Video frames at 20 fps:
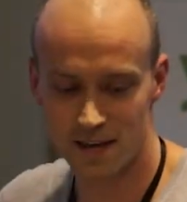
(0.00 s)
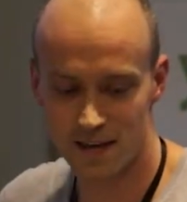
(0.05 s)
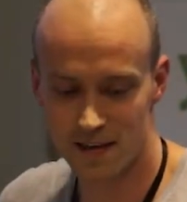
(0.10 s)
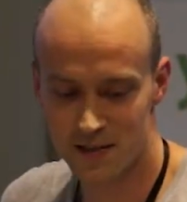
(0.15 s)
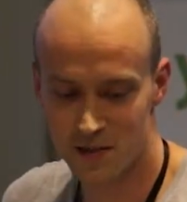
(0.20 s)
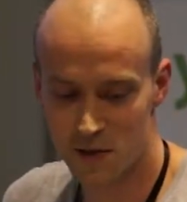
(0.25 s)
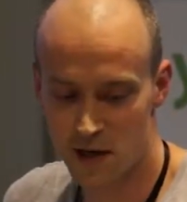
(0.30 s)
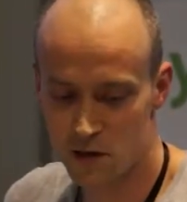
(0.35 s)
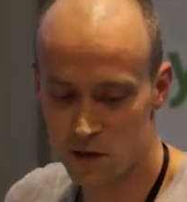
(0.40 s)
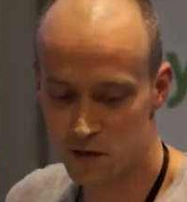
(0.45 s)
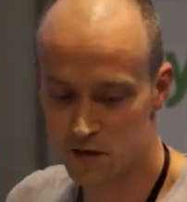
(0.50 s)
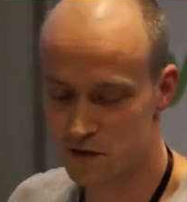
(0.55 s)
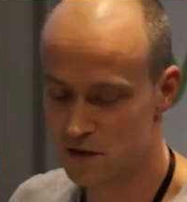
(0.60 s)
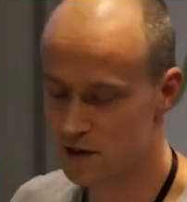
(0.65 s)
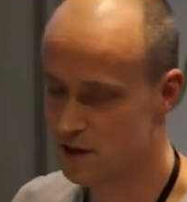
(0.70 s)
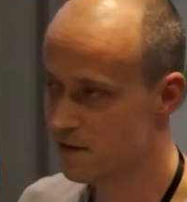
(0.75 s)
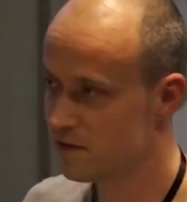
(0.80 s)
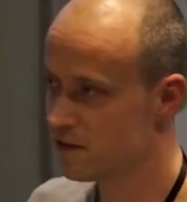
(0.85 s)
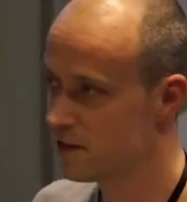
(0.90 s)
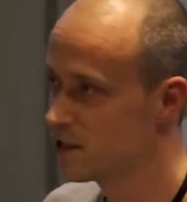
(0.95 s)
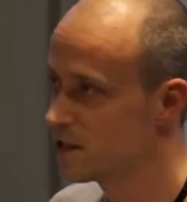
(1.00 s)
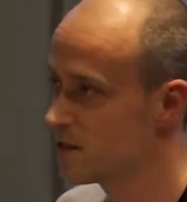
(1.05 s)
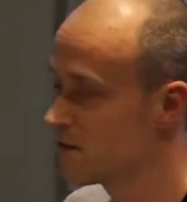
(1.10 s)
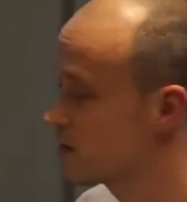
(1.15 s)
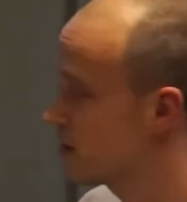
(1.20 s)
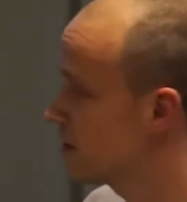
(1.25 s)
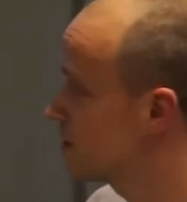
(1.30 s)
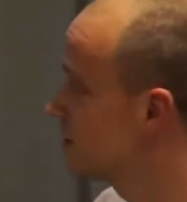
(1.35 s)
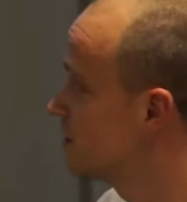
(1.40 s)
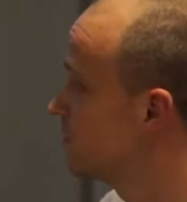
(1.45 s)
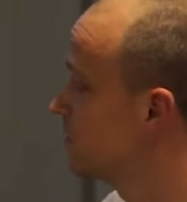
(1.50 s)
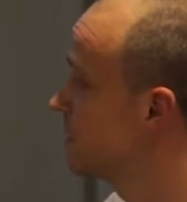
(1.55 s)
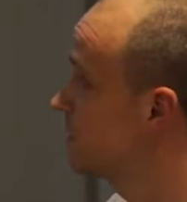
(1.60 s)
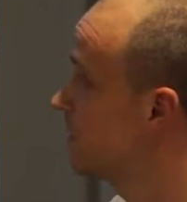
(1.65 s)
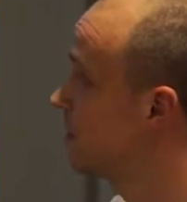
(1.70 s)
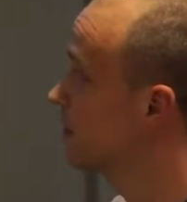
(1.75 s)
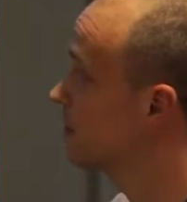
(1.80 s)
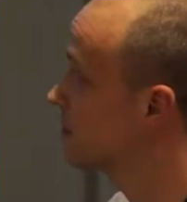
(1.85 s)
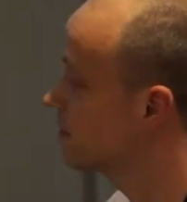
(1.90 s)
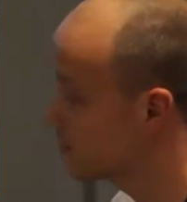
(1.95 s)
So I looked for a definition of
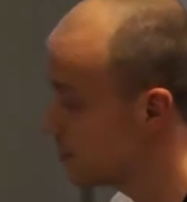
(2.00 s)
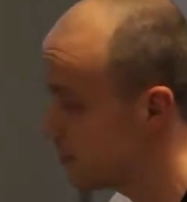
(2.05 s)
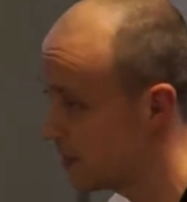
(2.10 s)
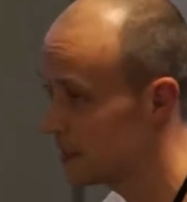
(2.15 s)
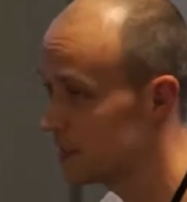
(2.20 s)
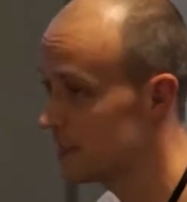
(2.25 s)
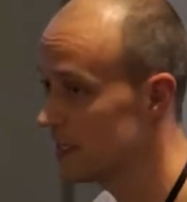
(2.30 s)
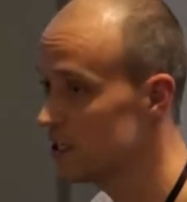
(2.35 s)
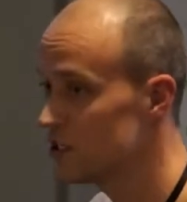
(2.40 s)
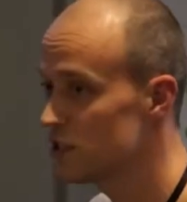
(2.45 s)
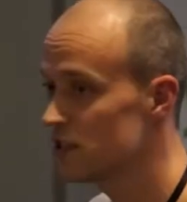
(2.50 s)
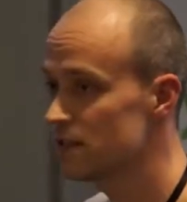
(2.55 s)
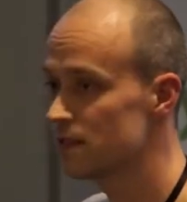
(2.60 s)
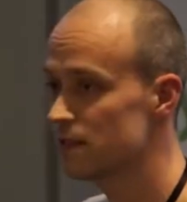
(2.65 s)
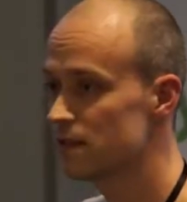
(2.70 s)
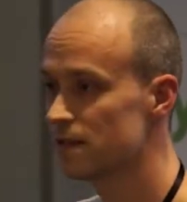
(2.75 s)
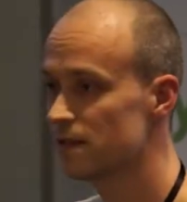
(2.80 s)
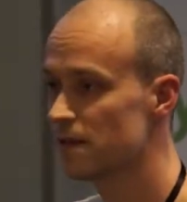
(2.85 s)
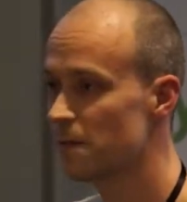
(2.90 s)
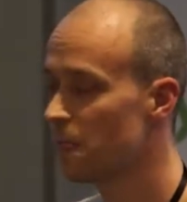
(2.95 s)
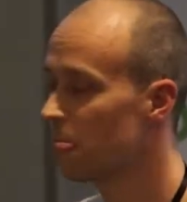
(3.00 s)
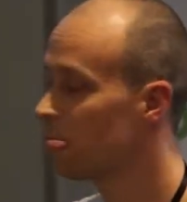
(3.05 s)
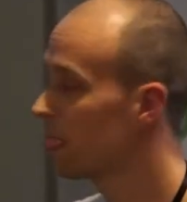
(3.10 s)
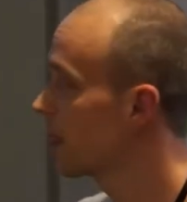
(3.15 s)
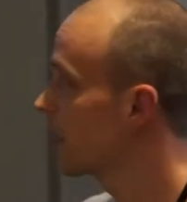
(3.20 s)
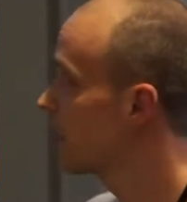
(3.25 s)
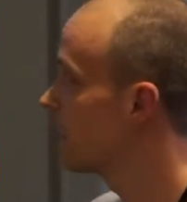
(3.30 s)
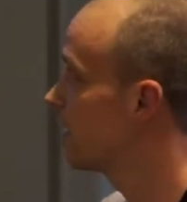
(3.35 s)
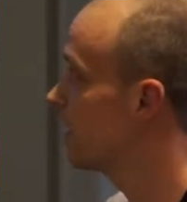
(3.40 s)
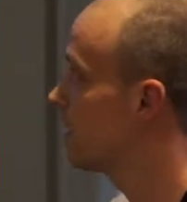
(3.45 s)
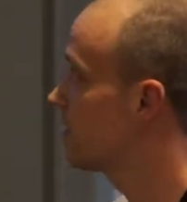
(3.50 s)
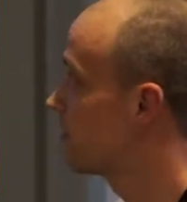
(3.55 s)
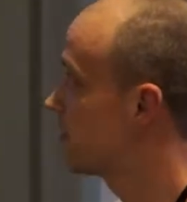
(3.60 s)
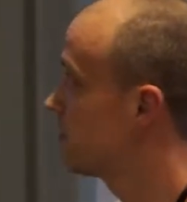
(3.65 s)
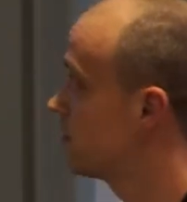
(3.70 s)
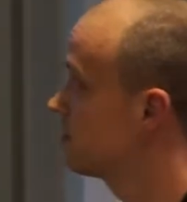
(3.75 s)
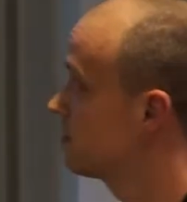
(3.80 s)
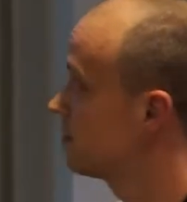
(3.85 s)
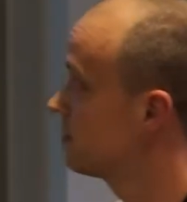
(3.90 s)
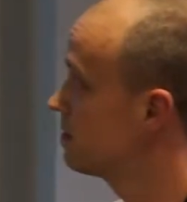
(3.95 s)
customization, and I
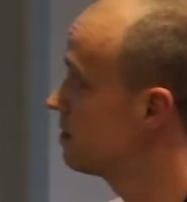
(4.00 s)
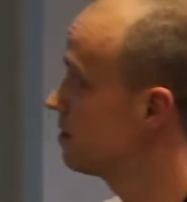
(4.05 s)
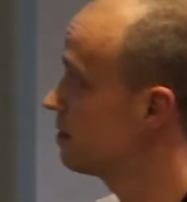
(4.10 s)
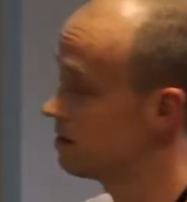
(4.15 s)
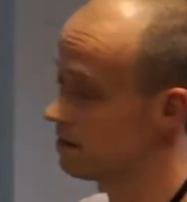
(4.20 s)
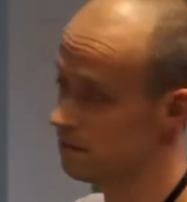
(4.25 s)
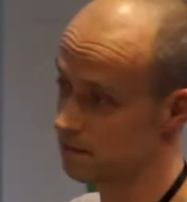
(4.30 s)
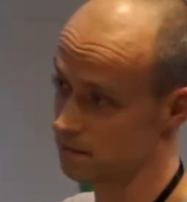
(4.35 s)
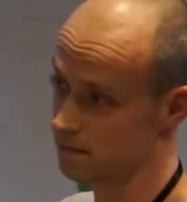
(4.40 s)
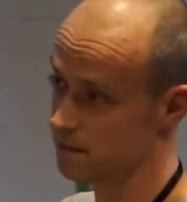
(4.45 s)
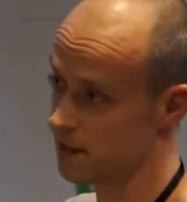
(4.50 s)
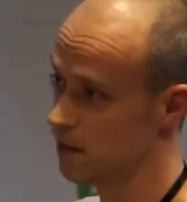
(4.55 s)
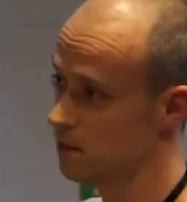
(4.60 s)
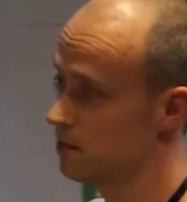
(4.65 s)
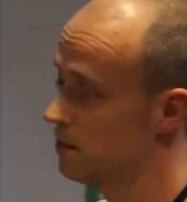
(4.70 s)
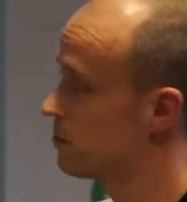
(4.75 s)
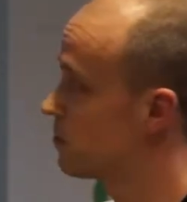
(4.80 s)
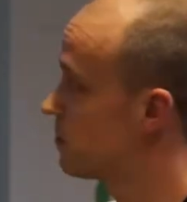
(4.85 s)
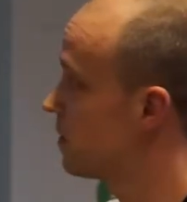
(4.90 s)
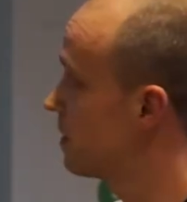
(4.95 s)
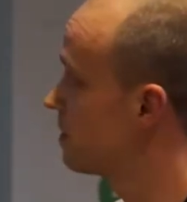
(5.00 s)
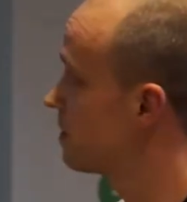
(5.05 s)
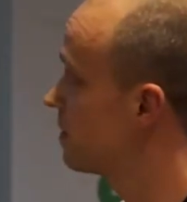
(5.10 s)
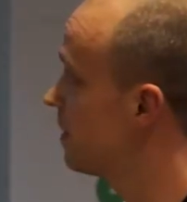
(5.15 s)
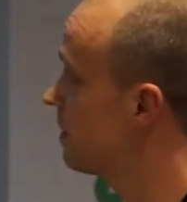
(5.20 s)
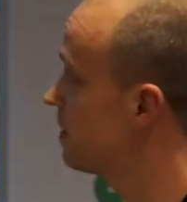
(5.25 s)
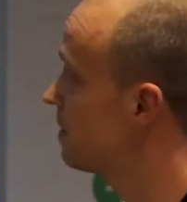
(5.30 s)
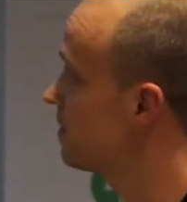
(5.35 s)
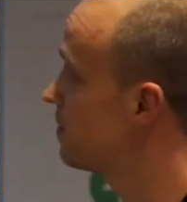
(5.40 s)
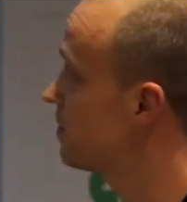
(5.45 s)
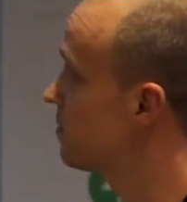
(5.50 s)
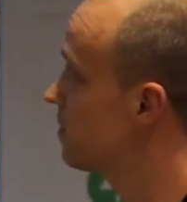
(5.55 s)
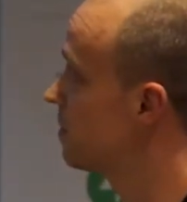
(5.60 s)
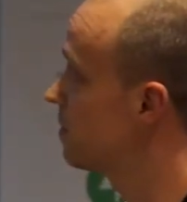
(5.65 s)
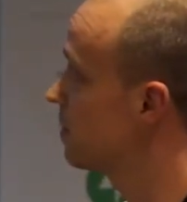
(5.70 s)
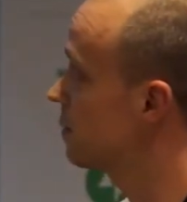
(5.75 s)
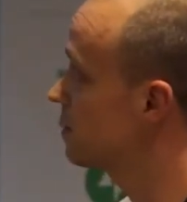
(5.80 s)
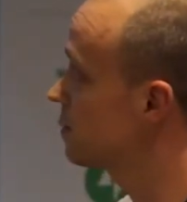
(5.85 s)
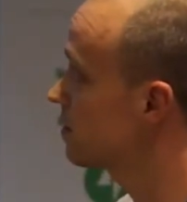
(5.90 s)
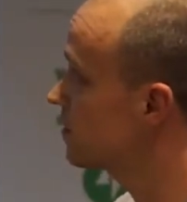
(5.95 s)
thought I would translate it to the
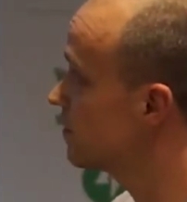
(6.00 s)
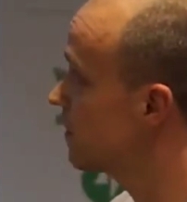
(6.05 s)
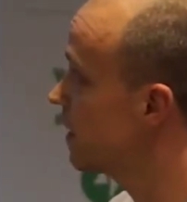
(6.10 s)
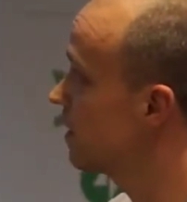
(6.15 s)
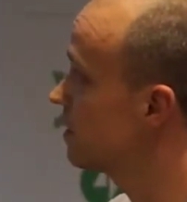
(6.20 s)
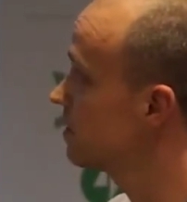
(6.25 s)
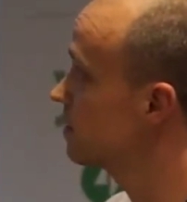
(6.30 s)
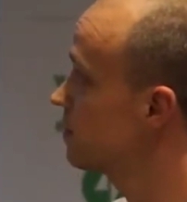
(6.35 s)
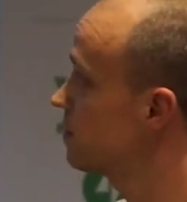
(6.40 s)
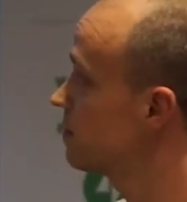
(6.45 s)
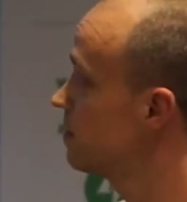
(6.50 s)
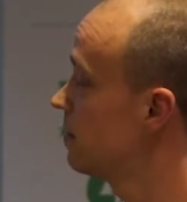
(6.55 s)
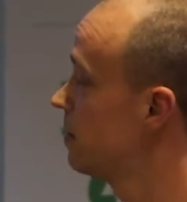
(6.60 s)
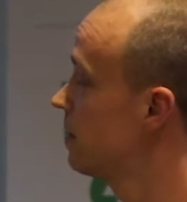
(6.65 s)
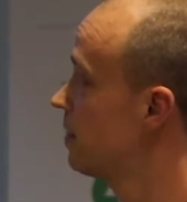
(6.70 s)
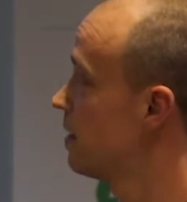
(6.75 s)
Customizer,